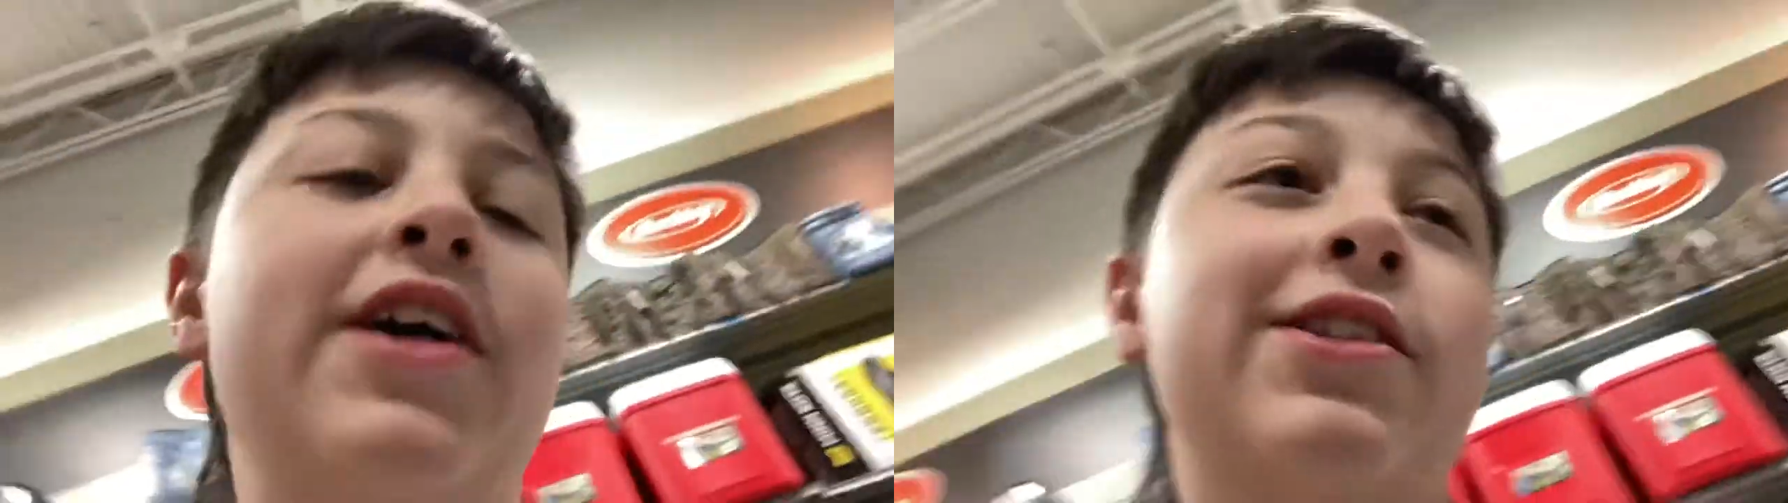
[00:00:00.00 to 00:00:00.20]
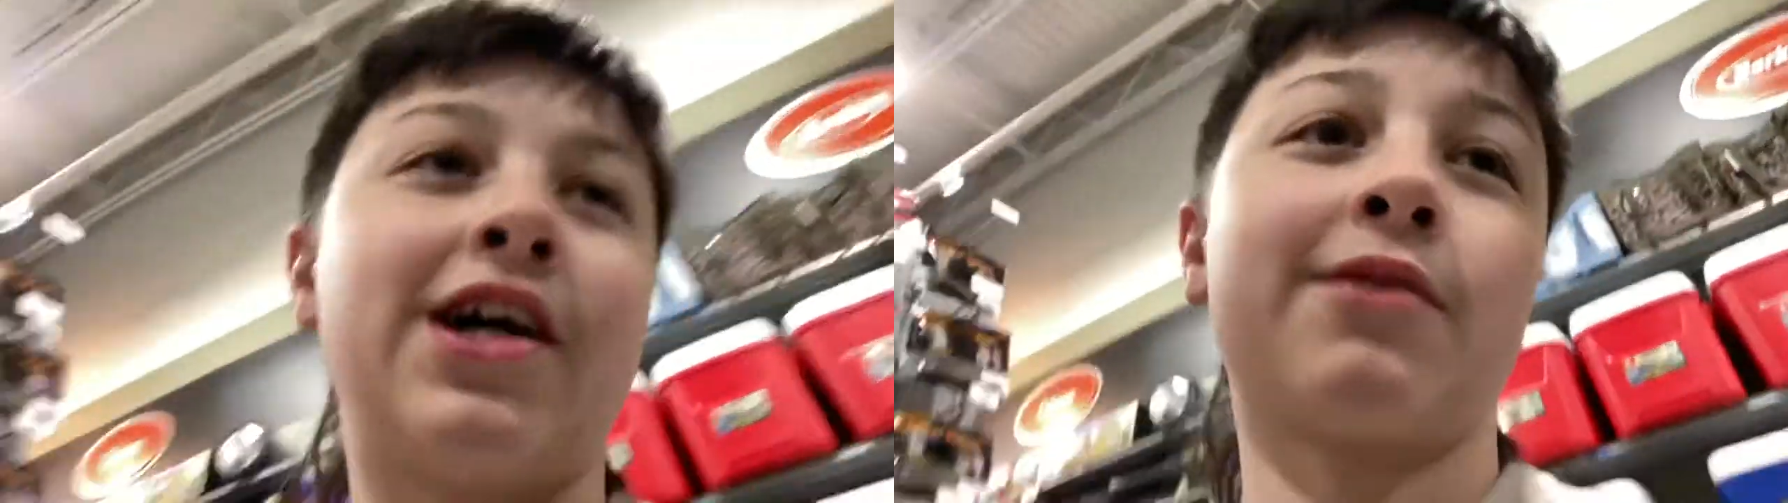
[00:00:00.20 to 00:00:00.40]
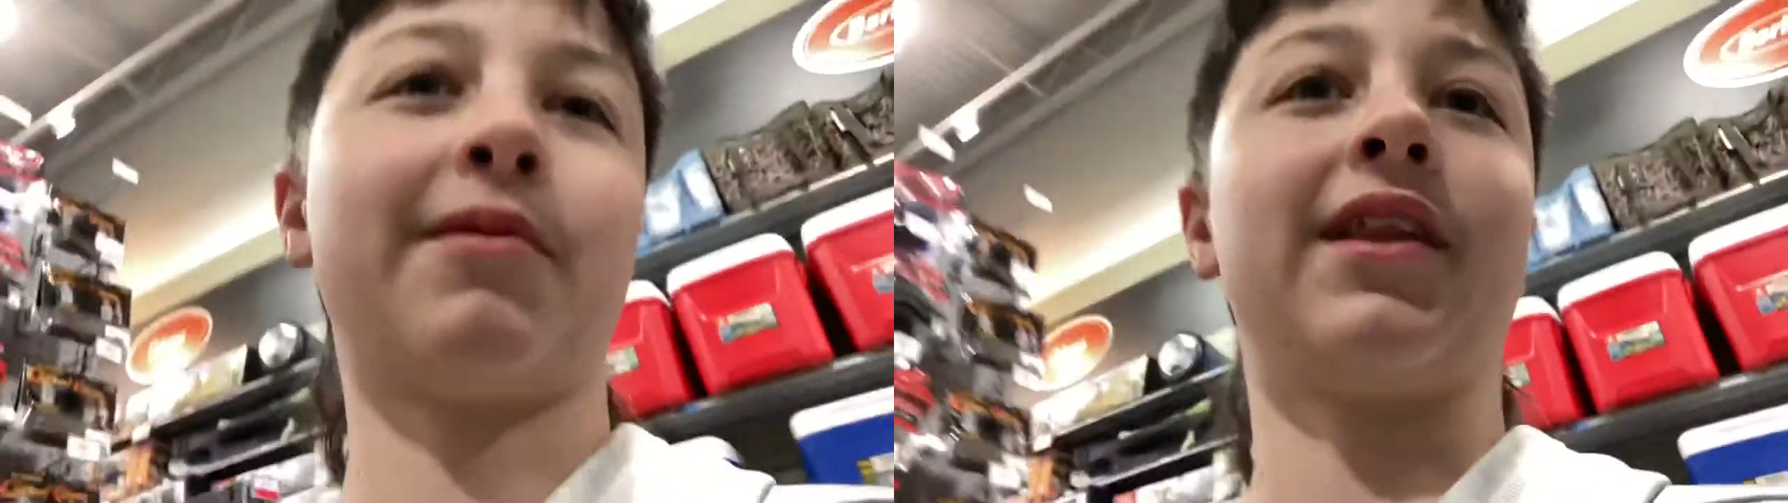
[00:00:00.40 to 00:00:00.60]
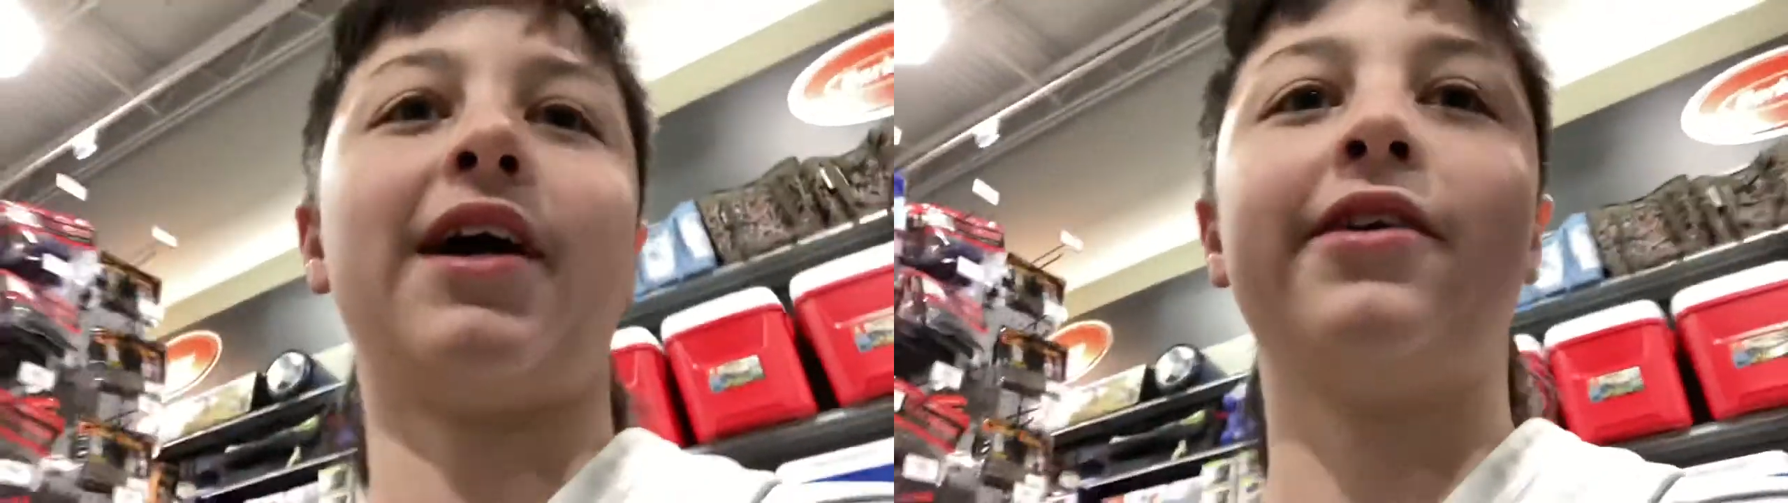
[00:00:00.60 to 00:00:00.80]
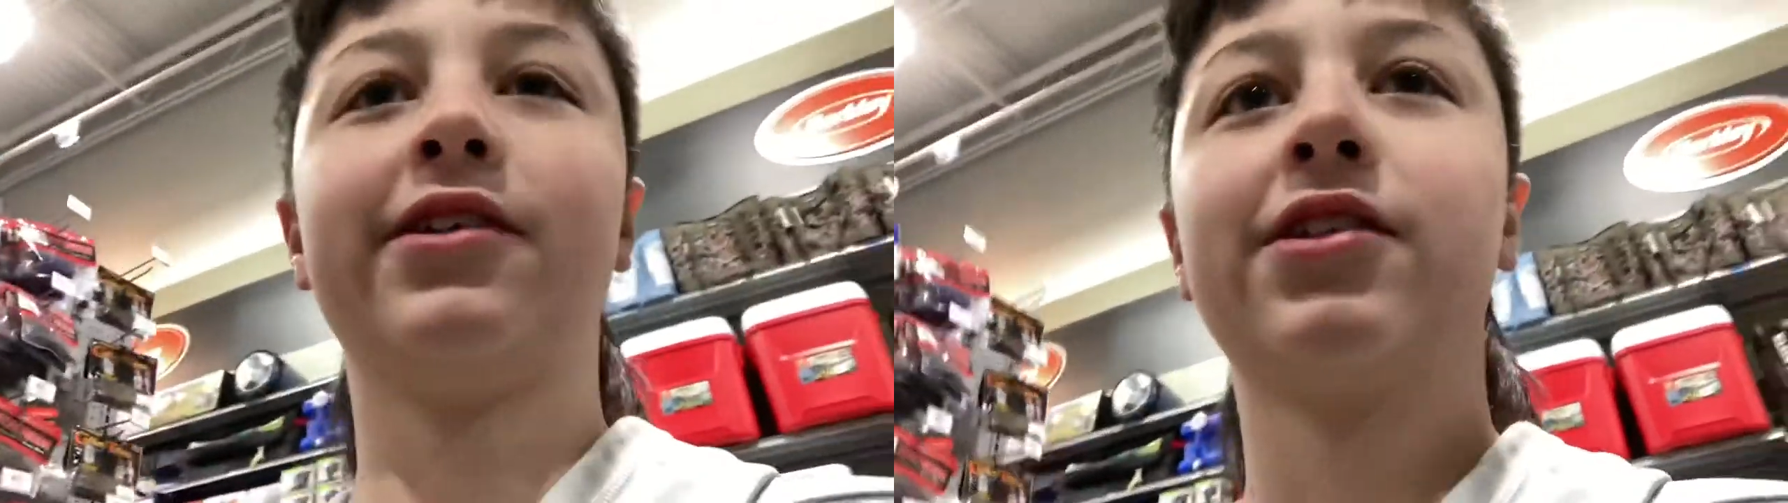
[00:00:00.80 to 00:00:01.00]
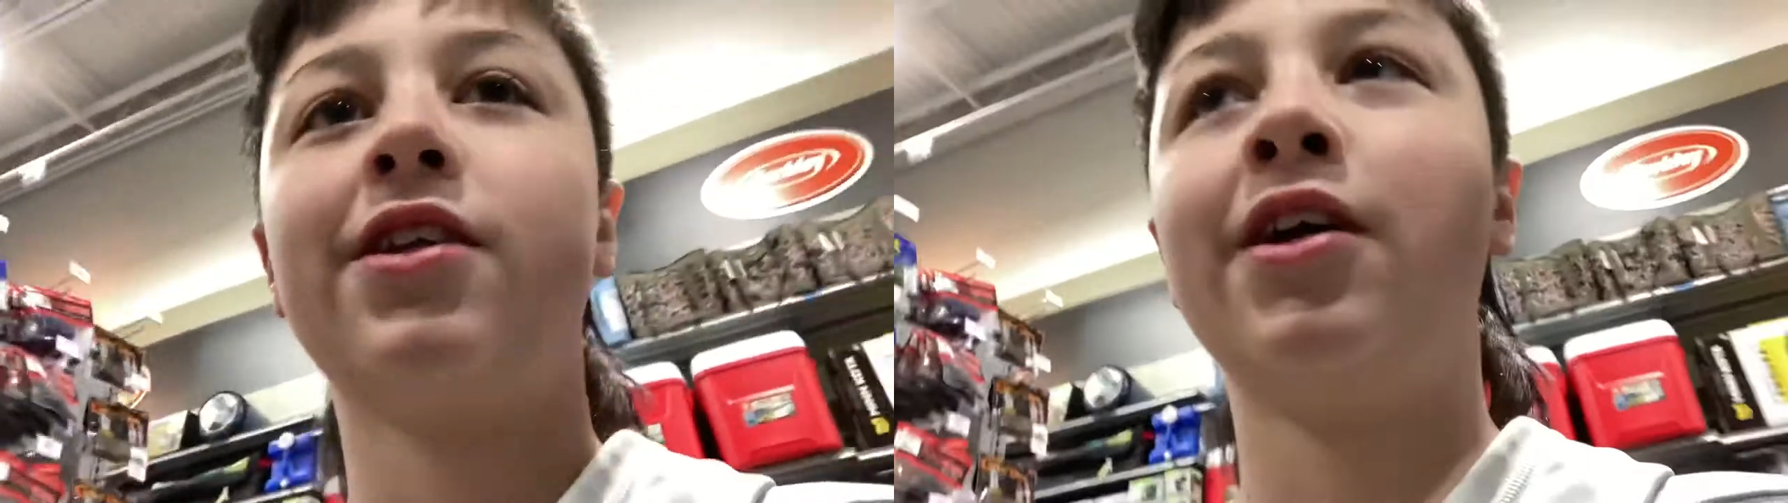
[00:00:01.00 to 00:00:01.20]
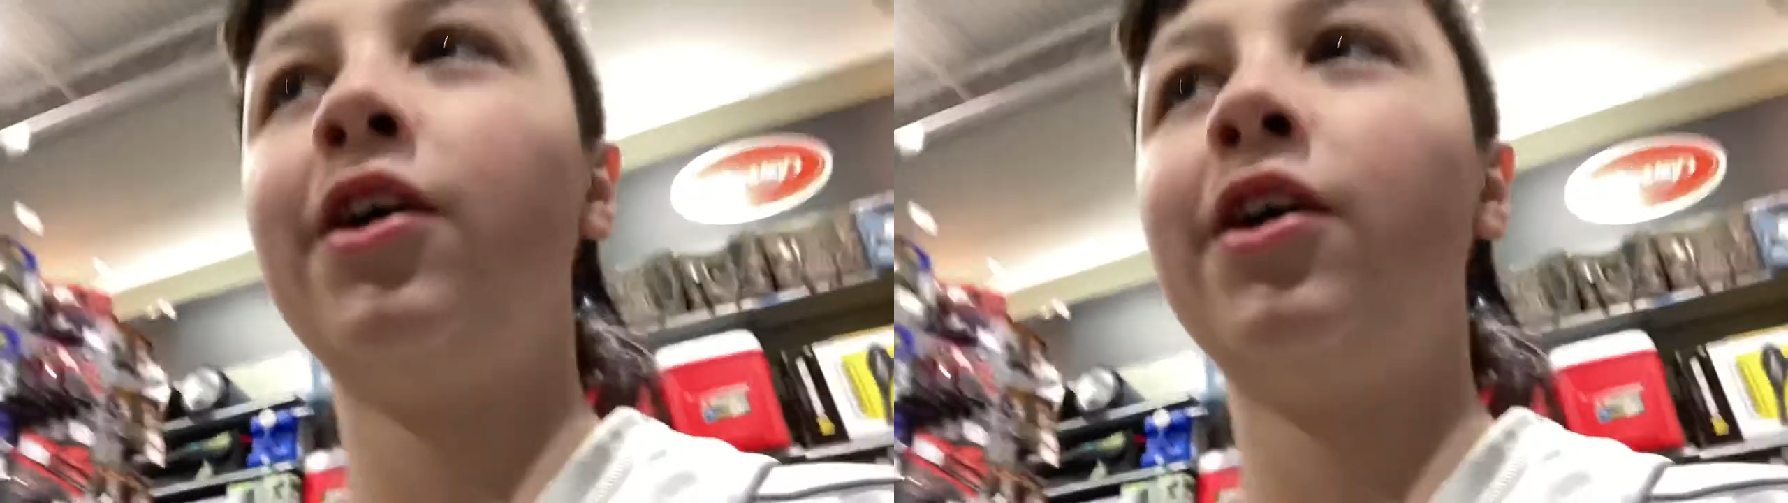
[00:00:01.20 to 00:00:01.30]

and talk my loudest.